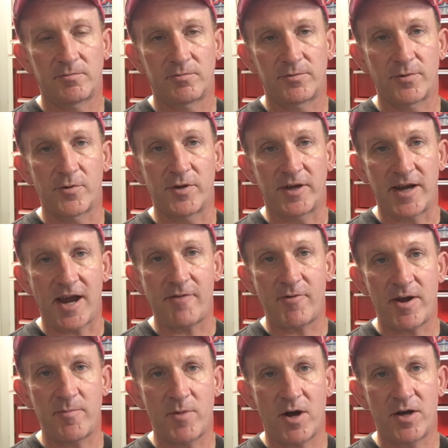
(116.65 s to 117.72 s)
through the
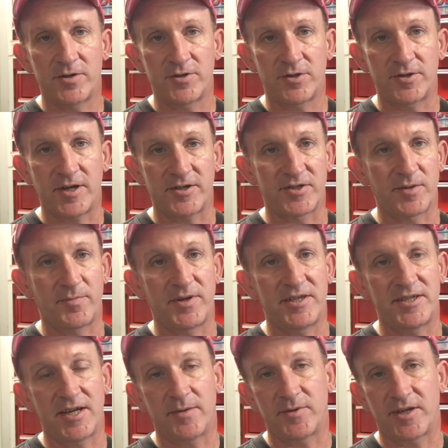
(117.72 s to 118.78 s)
gateway module tells the
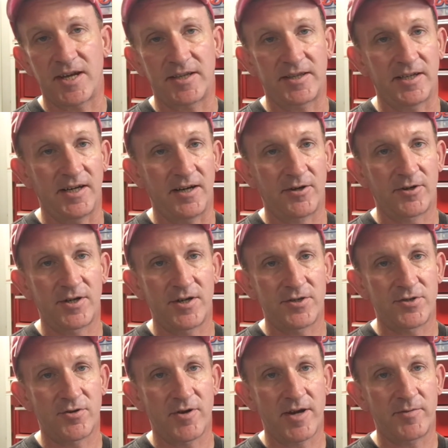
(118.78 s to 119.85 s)
PCM to kick the air
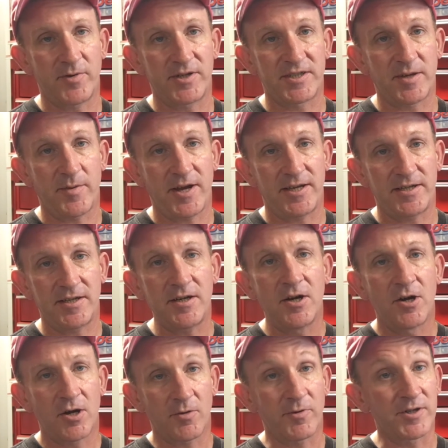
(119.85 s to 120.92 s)
conditioner in when it's commanded
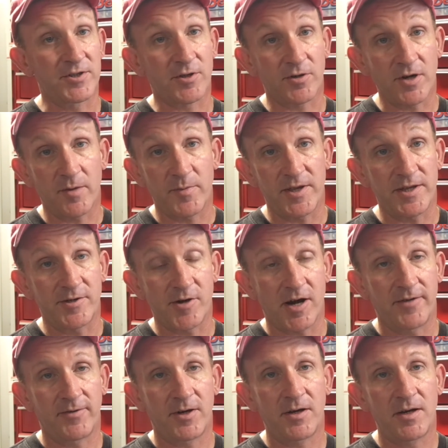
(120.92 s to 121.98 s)
or when it's turned on by the
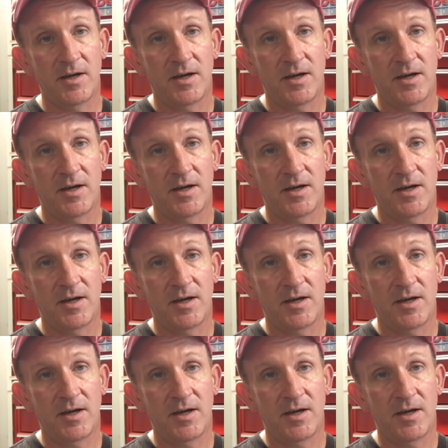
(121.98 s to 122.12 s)
driver.